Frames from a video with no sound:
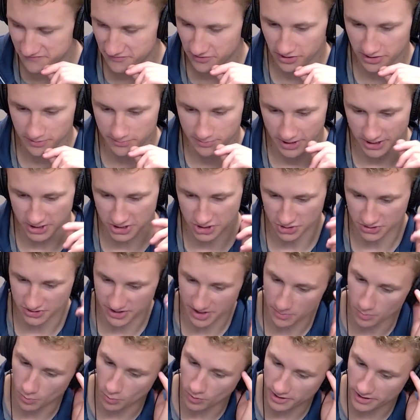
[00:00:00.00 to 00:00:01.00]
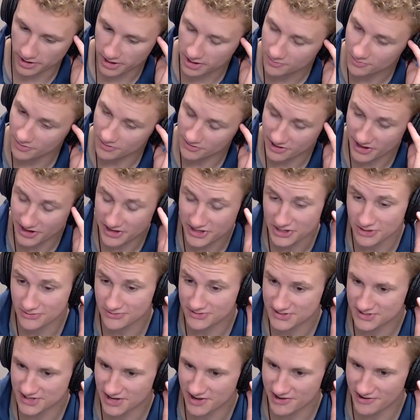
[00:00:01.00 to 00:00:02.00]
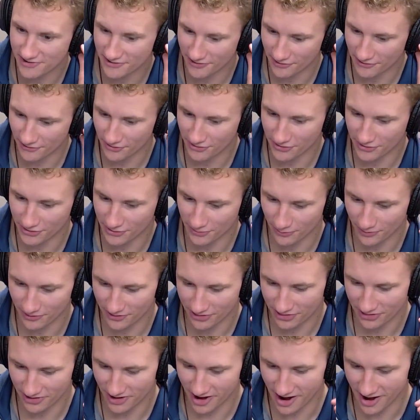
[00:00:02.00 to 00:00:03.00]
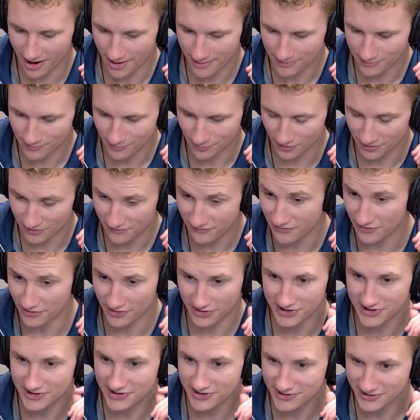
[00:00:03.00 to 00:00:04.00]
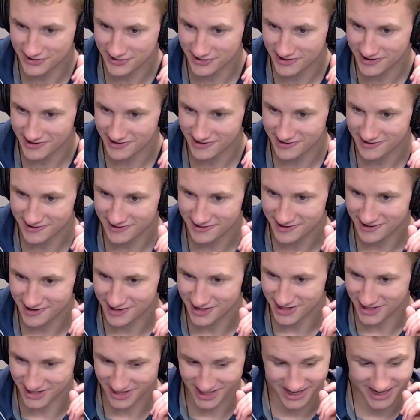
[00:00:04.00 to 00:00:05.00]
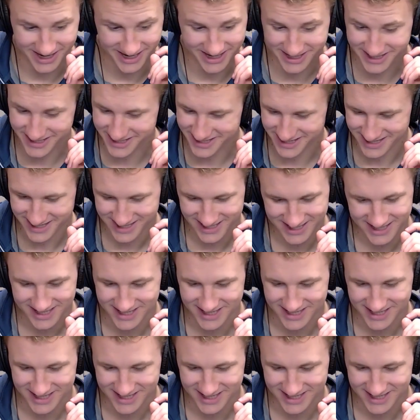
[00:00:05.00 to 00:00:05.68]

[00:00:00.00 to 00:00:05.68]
definitely picture them winning, but like you said earlier with Philly, like,